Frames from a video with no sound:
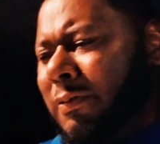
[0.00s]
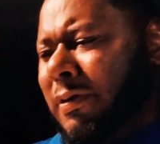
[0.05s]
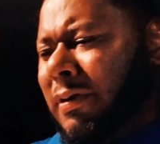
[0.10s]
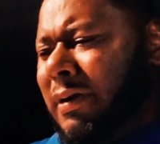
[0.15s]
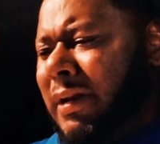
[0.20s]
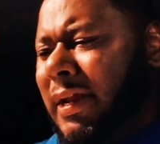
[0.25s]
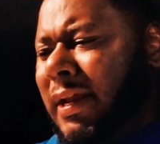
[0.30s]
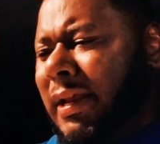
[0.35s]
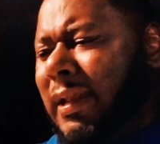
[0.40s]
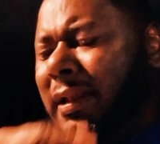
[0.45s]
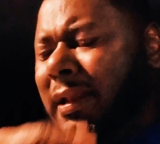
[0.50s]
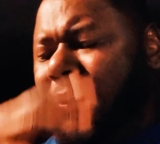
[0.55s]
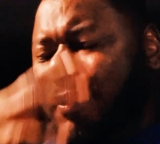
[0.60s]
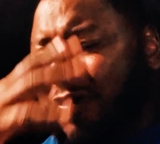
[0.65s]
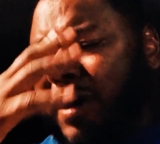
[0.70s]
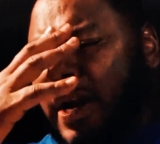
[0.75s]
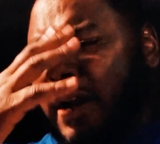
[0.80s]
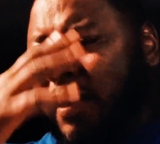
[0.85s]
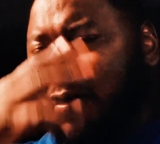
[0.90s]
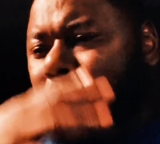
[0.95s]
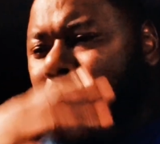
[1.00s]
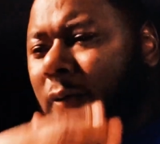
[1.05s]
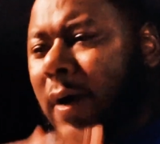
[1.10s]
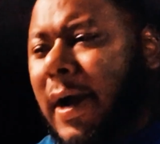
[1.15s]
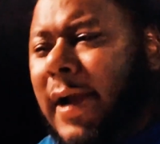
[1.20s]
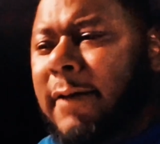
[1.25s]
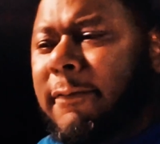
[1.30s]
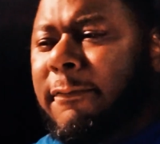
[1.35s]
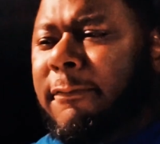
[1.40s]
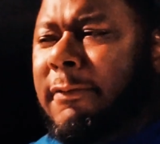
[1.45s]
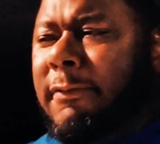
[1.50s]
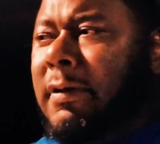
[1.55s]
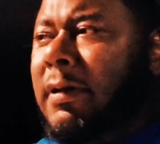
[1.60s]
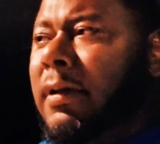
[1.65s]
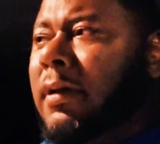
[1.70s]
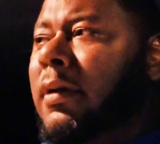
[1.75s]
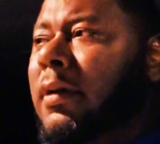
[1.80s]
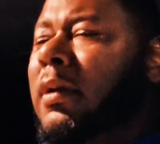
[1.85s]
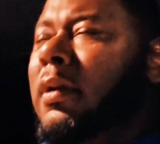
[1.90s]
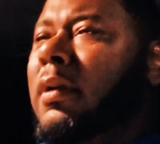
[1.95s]
Or they don't got no wife.
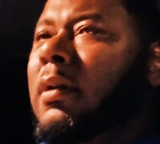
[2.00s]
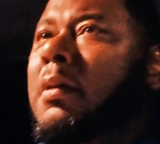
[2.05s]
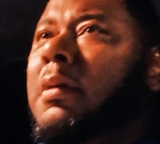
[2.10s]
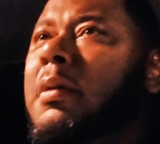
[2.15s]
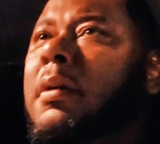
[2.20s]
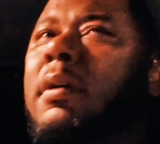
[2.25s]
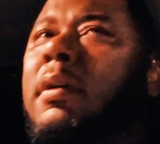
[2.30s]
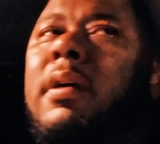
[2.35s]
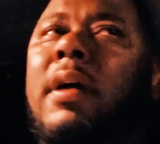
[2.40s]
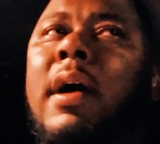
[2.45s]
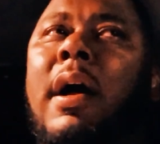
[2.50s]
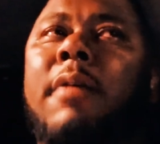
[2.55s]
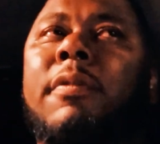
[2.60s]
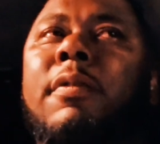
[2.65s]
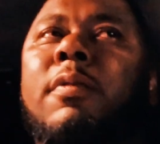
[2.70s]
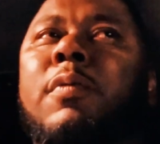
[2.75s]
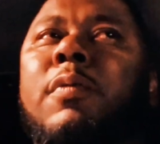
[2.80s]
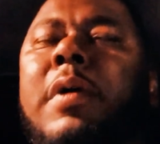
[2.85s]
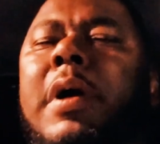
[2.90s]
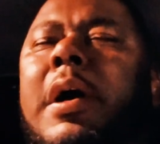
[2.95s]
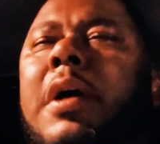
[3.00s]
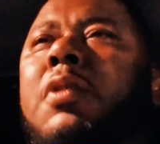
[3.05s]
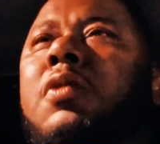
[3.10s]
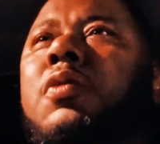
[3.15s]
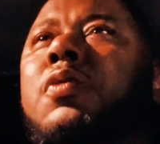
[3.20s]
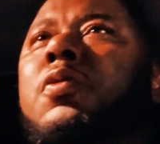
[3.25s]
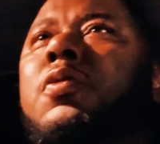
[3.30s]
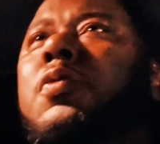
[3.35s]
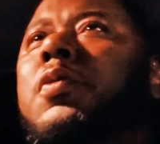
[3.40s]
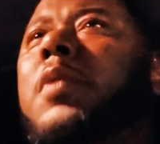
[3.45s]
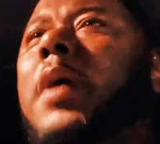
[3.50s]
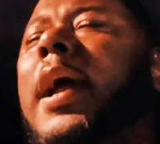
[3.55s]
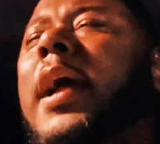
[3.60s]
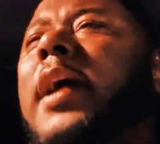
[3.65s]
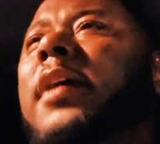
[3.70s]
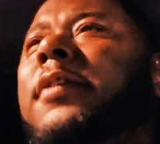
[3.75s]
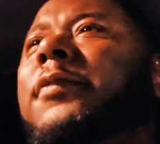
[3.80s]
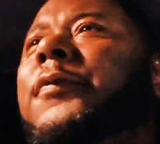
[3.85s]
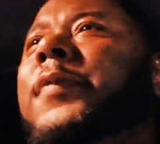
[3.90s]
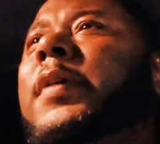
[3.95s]
I'm the one who
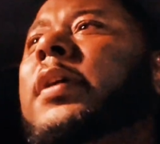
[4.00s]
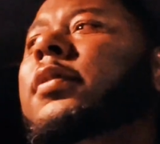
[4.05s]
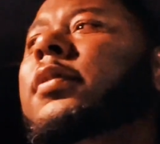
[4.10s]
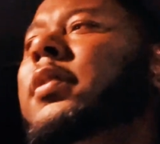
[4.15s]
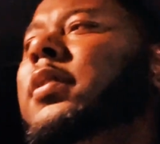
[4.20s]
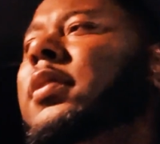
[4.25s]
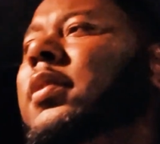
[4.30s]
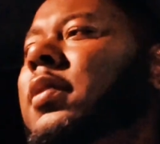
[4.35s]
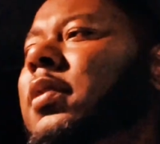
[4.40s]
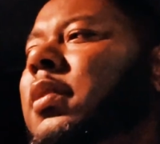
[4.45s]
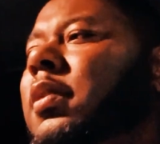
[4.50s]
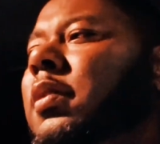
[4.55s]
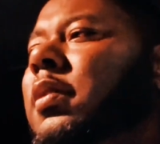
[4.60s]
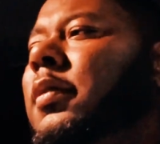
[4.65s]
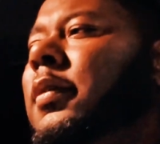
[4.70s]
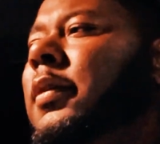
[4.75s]
has failure